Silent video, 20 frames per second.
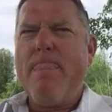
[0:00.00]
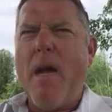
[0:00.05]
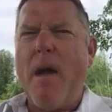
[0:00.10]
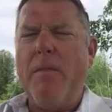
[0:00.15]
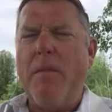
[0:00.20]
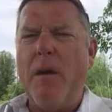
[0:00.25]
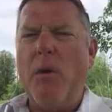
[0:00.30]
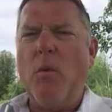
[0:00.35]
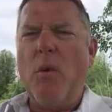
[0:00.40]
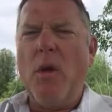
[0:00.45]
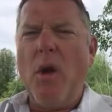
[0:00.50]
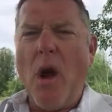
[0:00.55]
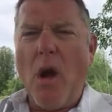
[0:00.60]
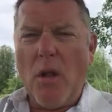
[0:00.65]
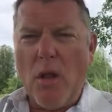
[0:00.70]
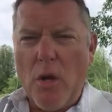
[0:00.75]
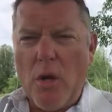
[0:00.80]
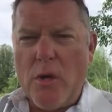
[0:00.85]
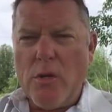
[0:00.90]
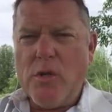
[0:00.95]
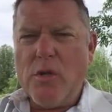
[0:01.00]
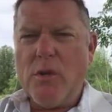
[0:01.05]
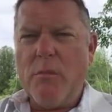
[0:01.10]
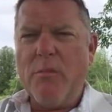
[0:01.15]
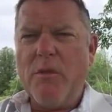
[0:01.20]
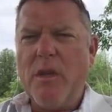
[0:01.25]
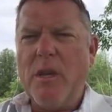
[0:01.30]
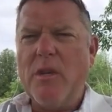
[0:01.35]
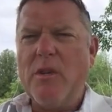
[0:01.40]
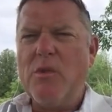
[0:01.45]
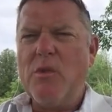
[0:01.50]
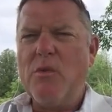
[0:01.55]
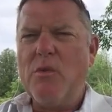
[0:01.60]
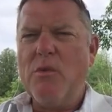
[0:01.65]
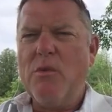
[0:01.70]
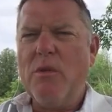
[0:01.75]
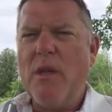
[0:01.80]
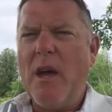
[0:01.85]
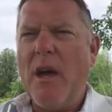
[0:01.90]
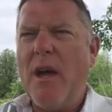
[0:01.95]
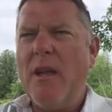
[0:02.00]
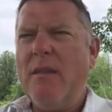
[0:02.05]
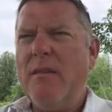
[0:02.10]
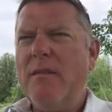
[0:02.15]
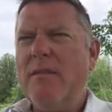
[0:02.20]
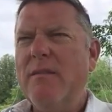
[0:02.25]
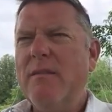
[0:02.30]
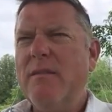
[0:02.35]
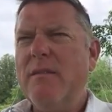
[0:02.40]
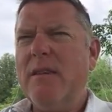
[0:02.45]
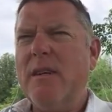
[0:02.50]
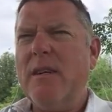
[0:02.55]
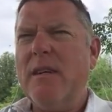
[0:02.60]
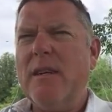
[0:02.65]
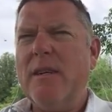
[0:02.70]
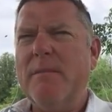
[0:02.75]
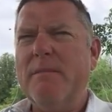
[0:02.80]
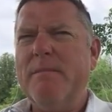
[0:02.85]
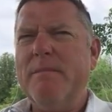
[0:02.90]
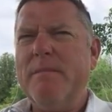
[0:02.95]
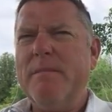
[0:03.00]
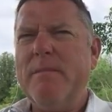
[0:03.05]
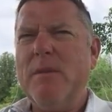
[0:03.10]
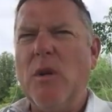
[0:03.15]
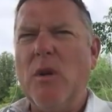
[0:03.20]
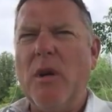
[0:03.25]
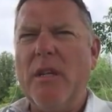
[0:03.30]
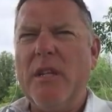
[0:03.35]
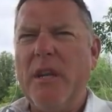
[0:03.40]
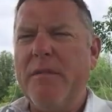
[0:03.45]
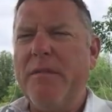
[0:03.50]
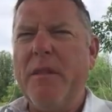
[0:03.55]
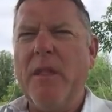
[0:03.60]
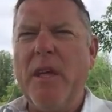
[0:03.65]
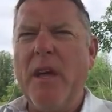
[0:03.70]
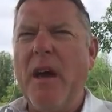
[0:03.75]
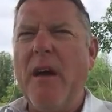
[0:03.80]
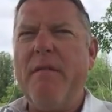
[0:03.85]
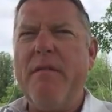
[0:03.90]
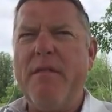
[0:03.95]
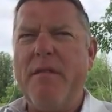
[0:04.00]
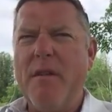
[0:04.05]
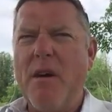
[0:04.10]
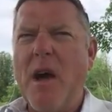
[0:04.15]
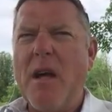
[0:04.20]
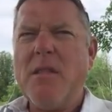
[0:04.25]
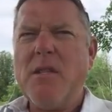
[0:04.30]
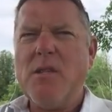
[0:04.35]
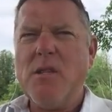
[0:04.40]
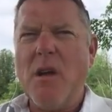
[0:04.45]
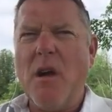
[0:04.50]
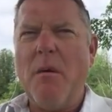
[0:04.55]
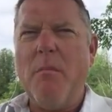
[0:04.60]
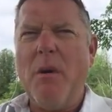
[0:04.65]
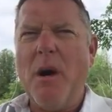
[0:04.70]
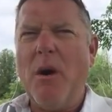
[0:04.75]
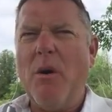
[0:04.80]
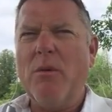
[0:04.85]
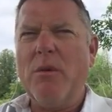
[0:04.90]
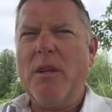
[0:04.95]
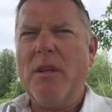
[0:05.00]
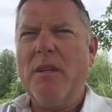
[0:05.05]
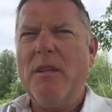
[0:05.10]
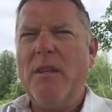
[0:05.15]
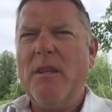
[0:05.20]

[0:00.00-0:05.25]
I think we all learned some things through that. Um, you know, I definitely have thoughts about